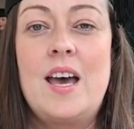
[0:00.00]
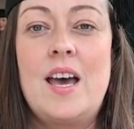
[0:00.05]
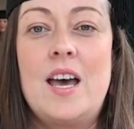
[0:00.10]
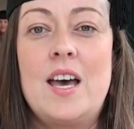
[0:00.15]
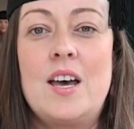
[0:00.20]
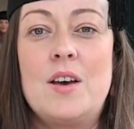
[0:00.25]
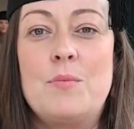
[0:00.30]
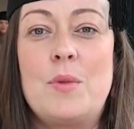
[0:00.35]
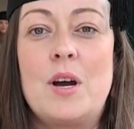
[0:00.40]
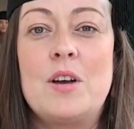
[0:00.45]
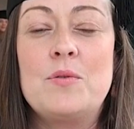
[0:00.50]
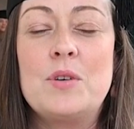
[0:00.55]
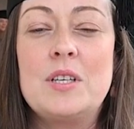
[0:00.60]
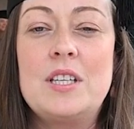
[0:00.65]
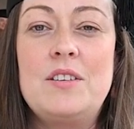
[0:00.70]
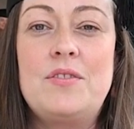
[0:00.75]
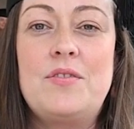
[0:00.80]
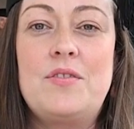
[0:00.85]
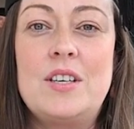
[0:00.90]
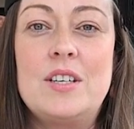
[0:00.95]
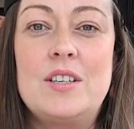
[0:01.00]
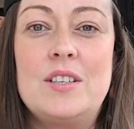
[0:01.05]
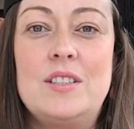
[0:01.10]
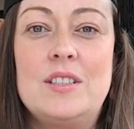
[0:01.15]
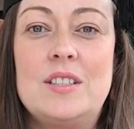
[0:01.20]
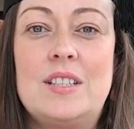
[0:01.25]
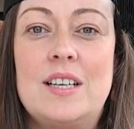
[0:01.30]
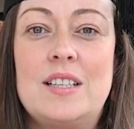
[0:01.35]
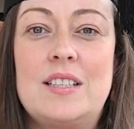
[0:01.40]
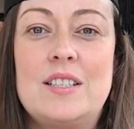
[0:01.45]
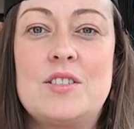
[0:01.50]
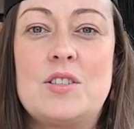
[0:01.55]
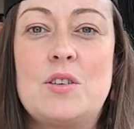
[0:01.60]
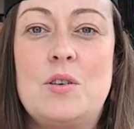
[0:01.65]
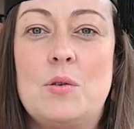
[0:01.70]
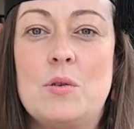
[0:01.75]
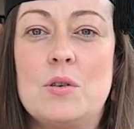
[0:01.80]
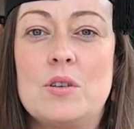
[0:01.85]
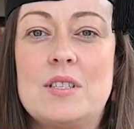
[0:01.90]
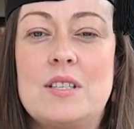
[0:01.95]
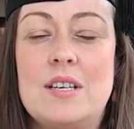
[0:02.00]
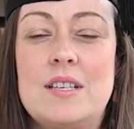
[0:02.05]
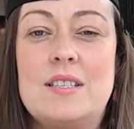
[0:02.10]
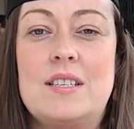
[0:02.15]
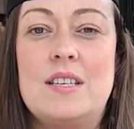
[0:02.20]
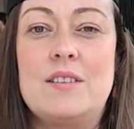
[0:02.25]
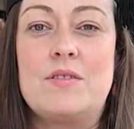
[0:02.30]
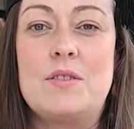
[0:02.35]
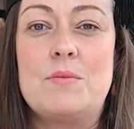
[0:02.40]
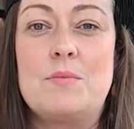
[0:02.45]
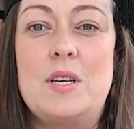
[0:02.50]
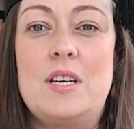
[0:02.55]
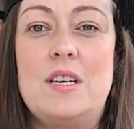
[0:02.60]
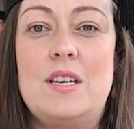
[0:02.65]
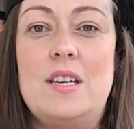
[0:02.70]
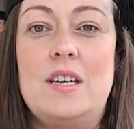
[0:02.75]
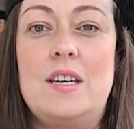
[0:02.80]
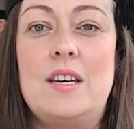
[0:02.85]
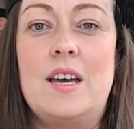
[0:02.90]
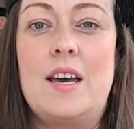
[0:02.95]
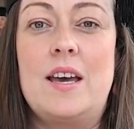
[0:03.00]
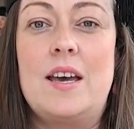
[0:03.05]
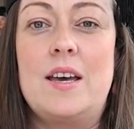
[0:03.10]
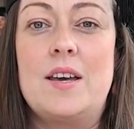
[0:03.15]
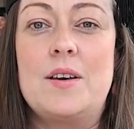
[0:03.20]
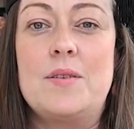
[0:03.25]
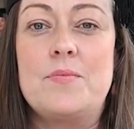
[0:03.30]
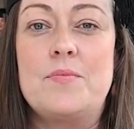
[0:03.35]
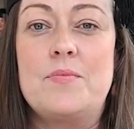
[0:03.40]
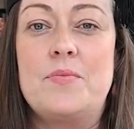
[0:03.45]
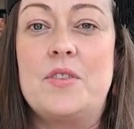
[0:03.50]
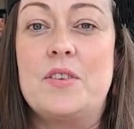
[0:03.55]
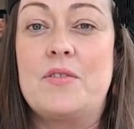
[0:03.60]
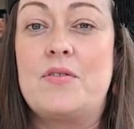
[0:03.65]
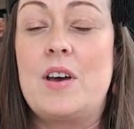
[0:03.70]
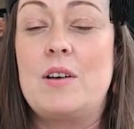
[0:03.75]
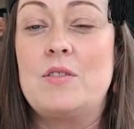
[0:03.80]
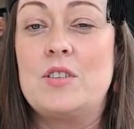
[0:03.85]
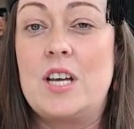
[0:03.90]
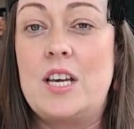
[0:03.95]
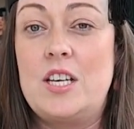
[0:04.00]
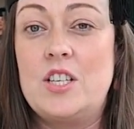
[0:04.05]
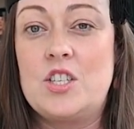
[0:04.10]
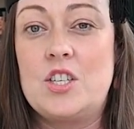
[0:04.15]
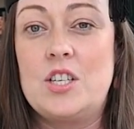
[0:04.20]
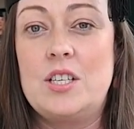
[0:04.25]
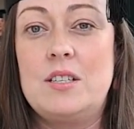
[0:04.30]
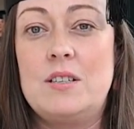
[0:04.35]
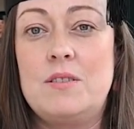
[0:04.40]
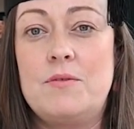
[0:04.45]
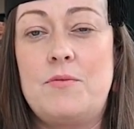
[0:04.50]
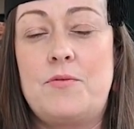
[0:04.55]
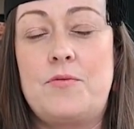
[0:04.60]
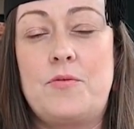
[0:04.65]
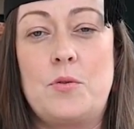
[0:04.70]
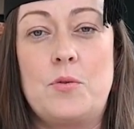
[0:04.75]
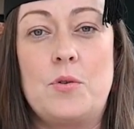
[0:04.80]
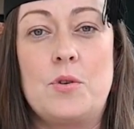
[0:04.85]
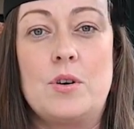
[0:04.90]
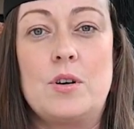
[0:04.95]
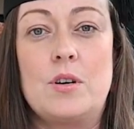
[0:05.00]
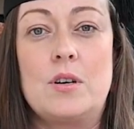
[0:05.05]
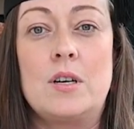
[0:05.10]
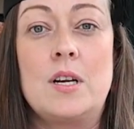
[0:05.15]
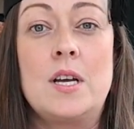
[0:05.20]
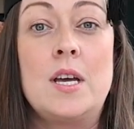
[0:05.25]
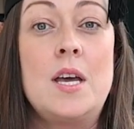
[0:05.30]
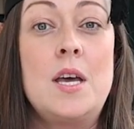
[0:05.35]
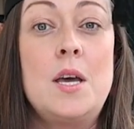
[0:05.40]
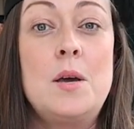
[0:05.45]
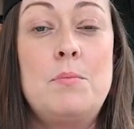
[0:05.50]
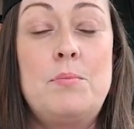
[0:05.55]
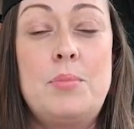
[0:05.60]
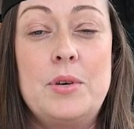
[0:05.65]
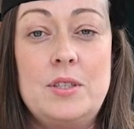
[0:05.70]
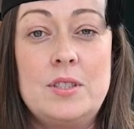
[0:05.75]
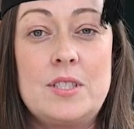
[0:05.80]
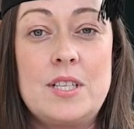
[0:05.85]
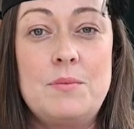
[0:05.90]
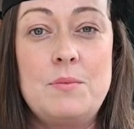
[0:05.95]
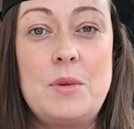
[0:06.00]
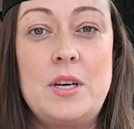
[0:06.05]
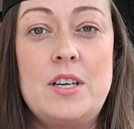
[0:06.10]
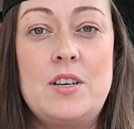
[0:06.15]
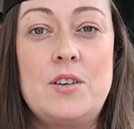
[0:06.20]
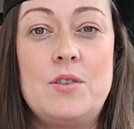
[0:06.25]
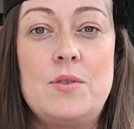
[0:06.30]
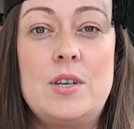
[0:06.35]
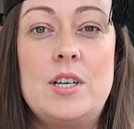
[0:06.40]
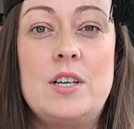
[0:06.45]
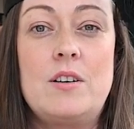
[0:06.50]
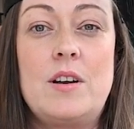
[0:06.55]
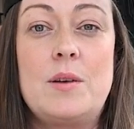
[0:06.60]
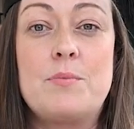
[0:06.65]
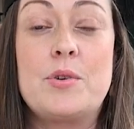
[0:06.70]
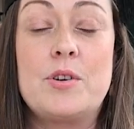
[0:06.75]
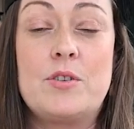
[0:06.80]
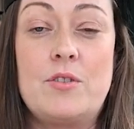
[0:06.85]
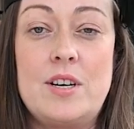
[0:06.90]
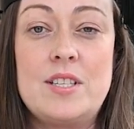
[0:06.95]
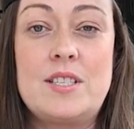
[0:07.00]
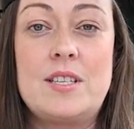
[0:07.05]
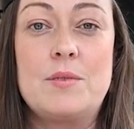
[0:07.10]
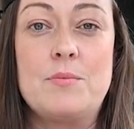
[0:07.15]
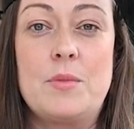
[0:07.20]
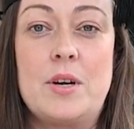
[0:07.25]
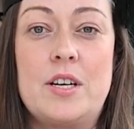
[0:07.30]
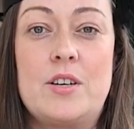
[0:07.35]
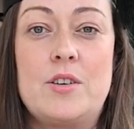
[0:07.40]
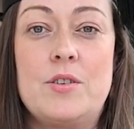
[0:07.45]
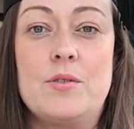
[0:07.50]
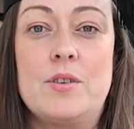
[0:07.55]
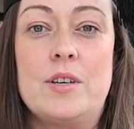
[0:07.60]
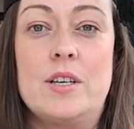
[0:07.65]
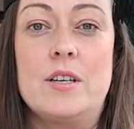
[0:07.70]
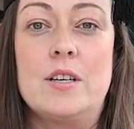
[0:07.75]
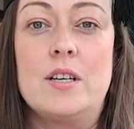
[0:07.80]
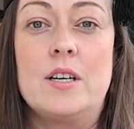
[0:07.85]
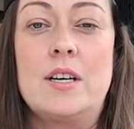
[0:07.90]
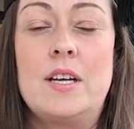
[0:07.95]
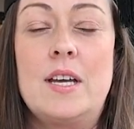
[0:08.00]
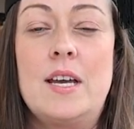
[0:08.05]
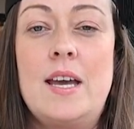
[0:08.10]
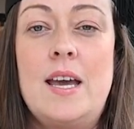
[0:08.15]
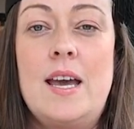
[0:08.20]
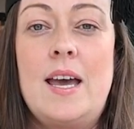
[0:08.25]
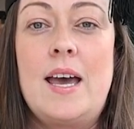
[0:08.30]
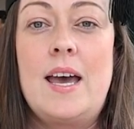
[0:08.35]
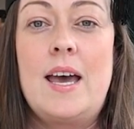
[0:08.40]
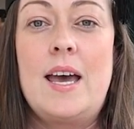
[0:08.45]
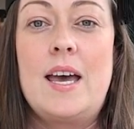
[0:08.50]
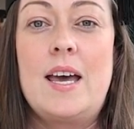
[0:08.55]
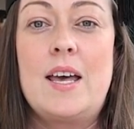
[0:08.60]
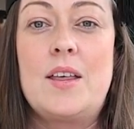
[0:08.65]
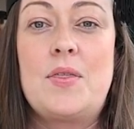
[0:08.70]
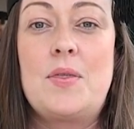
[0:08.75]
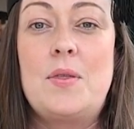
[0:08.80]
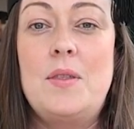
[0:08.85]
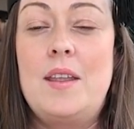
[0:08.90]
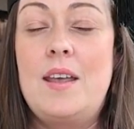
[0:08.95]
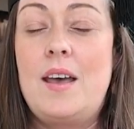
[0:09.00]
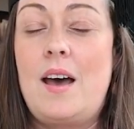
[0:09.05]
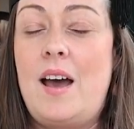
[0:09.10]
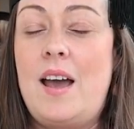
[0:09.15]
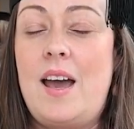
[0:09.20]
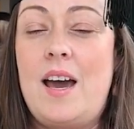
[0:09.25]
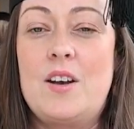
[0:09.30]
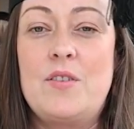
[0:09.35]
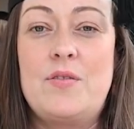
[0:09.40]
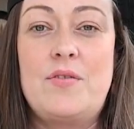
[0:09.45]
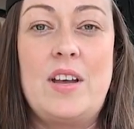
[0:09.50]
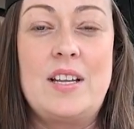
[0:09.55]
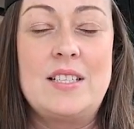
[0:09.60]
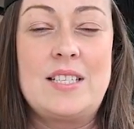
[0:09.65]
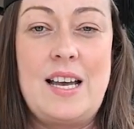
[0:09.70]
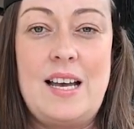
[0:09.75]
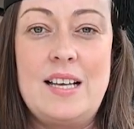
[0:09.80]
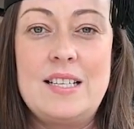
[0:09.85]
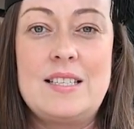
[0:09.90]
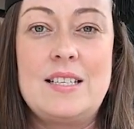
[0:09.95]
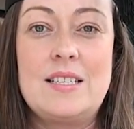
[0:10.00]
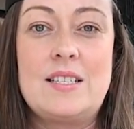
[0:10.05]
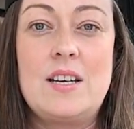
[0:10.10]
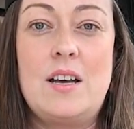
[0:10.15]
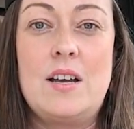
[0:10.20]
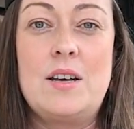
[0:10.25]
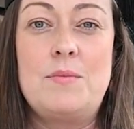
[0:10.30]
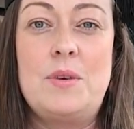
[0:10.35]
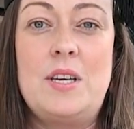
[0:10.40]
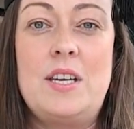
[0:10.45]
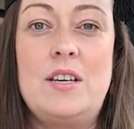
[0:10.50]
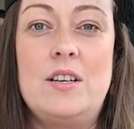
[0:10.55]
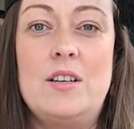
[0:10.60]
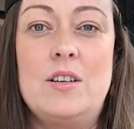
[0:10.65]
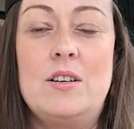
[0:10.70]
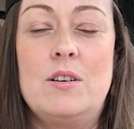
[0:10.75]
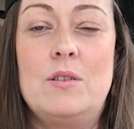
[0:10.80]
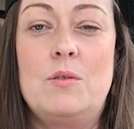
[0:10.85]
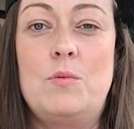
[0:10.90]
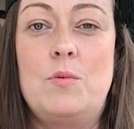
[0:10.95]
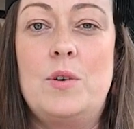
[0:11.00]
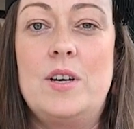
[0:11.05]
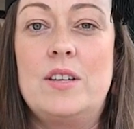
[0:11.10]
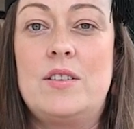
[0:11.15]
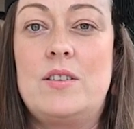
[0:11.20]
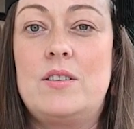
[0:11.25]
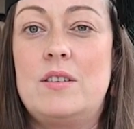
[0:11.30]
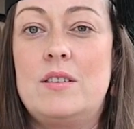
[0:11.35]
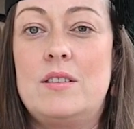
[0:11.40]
I really feel that this course has given me the foundation for building my career and progressing my career. I had a fantastic time here with